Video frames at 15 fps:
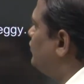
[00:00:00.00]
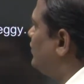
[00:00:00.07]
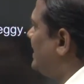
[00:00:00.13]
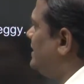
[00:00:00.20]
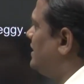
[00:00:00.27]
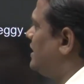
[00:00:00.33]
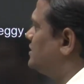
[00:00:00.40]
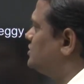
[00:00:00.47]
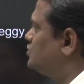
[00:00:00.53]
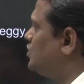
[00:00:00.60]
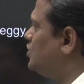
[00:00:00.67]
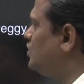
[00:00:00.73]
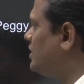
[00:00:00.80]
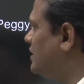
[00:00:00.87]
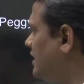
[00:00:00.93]
Wanda.
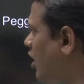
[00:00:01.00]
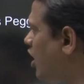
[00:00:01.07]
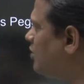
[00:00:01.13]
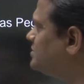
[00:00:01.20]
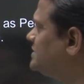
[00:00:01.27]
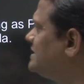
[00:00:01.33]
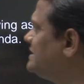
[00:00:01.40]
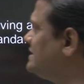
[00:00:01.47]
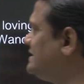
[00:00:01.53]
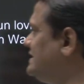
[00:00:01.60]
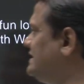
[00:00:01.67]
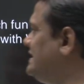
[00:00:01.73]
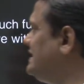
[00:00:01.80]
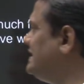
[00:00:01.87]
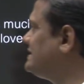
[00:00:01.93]
So option
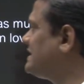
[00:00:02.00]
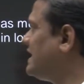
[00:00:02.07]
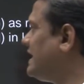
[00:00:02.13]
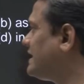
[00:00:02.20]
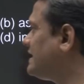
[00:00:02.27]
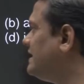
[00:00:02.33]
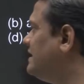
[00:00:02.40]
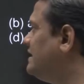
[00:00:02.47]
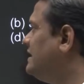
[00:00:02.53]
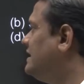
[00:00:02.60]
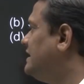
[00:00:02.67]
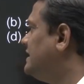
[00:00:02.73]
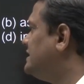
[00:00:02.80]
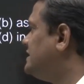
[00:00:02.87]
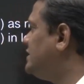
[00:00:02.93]
C is correct.
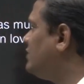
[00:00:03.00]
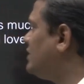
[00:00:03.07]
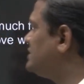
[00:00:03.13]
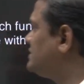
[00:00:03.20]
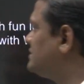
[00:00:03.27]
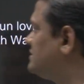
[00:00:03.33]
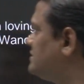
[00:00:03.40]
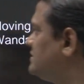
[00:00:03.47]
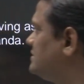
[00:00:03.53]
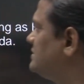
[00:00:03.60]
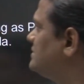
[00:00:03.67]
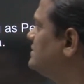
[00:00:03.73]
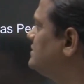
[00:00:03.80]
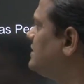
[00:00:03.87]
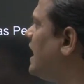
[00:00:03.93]
She was
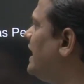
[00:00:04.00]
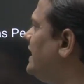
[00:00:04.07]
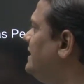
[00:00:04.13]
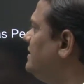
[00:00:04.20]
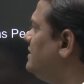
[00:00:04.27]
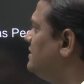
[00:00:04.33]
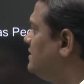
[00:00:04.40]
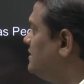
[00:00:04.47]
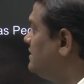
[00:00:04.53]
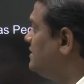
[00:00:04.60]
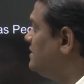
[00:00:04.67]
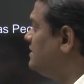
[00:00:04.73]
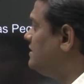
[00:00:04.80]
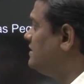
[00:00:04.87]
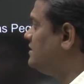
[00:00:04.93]
kind
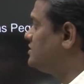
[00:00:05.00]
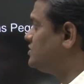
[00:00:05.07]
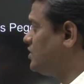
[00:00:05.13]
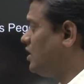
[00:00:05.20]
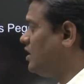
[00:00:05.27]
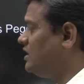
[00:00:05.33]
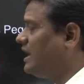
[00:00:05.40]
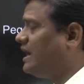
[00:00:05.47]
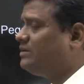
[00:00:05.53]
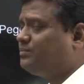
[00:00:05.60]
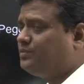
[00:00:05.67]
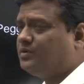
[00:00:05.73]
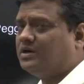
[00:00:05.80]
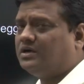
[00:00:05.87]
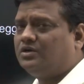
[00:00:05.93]
soul and
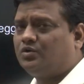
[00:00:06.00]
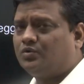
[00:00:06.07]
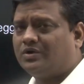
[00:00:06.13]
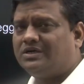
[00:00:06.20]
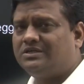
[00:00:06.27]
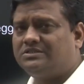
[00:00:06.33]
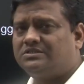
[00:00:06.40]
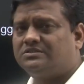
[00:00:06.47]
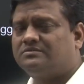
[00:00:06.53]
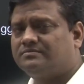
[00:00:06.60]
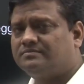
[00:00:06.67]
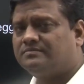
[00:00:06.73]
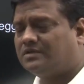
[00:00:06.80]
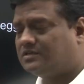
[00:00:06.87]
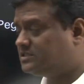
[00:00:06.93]
poor towards,
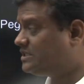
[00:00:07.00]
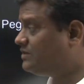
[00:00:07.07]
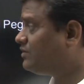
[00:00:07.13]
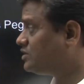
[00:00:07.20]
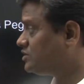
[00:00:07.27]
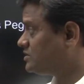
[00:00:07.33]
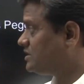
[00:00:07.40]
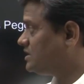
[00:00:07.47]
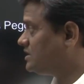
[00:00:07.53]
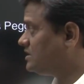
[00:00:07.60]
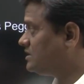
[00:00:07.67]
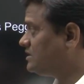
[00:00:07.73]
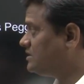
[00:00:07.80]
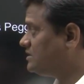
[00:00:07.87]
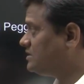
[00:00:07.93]
she was
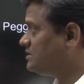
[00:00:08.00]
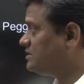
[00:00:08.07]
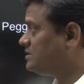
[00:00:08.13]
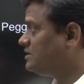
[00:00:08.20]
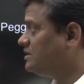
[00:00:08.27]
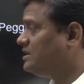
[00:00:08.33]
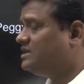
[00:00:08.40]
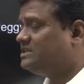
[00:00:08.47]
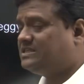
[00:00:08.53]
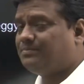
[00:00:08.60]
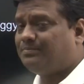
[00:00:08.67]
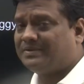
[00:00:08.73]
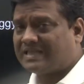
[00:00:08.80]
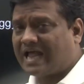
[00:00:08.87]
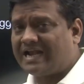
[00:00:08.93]

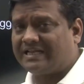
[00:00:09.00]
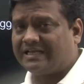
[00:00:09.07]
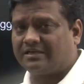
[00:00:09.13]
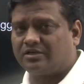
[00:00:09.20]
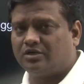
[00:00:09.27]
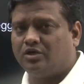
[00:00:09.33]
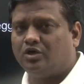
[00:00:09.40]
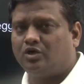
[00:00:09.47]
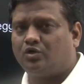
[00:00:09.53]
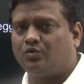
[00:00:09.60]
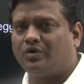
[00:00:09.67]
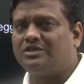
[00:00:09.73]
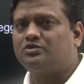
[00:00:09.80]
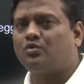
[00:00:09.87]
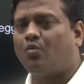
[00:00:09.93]
sympathetic
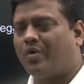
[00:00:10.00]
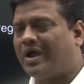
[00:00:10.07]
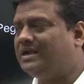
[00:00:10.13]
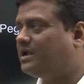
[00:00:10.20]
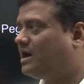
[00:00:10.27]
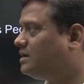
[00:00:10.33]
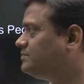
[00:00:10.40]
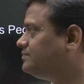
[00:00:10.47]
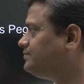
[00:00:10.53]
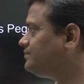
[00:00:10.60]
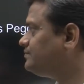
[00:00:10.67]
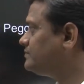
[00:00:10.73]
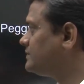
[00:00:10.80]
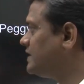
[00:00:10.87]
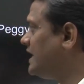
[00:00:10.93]
towards Wanda,
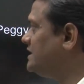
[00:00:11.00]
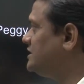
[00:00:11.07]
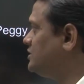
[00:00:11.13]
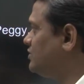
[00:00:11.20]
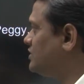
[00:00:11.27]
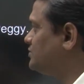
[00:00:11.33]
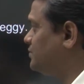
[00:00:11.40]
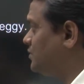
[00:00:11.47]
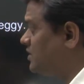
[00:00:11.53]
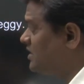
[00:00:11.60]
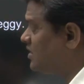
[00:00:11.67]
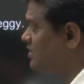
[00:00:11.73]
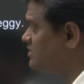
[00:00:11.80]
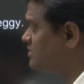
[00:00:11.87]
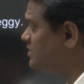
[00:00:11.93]
and she was poor
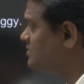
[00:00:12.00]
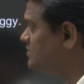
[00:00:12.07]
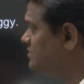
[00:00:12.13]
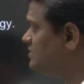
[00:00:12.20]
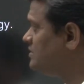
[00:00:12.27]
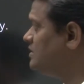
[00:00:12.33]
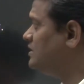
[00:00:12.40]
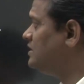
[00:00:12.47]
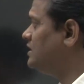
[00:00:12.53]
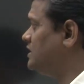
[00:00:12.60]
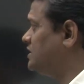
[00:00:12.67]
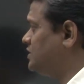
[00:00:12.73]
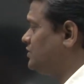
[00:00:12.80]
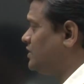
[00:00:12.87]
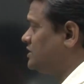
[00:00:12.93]
also.
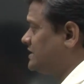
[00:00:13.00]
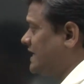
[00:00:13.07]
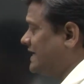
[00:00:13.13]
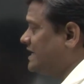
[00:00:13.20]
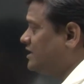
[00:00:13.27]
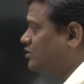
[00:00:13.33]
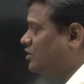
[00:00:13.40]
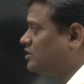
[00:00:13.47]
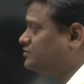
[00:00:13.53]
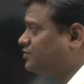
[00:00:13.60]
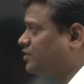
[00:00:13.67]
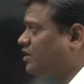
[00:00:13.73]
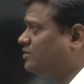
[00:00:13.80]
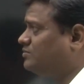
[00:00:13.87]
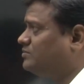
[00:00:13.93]
She was taking clothes
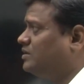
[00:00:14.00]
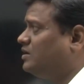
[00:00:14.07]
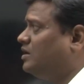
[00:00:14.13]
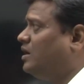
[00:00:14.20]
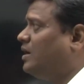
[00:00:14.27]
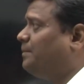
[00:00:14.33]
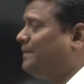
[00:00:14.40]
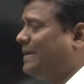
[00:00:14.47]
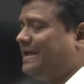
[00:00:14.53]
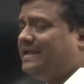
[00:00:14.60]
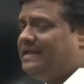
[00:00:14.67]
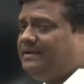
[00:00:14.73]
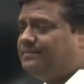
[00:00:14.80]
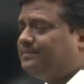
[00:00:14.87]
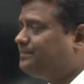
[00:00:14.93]
from
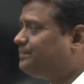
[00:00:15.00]
Peggy.